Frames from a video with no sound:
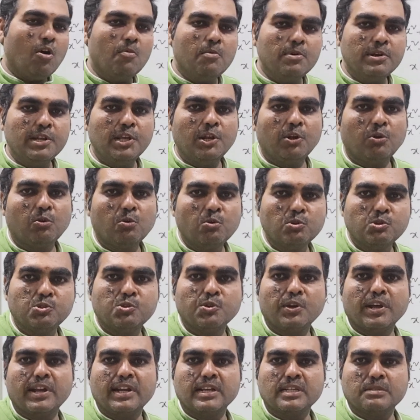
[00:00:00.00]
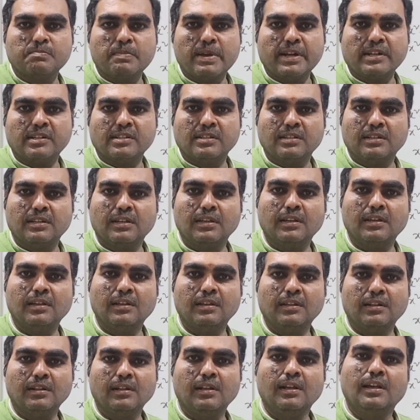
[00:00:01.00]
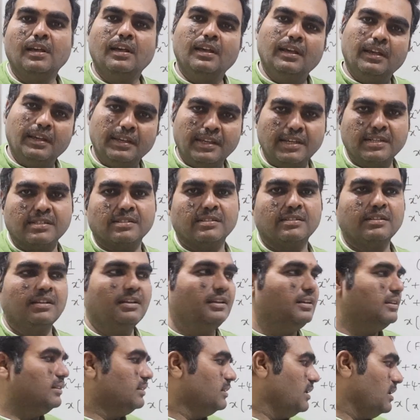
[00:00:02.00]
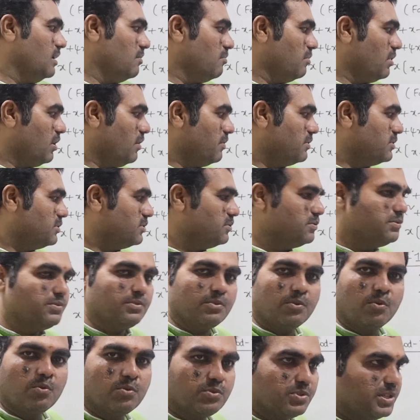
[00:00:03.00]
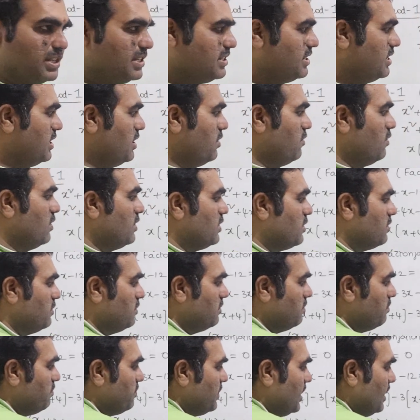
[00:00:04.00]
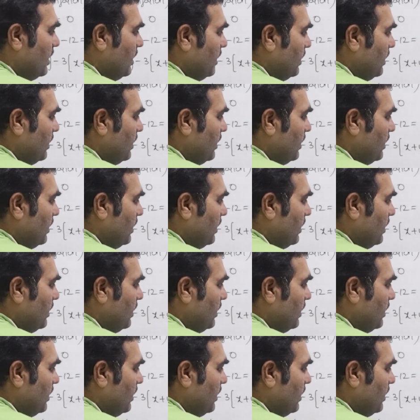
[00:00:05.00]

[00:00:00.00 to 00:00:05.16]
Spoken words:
how many roots you can expect? Yes, the number of roots is equal to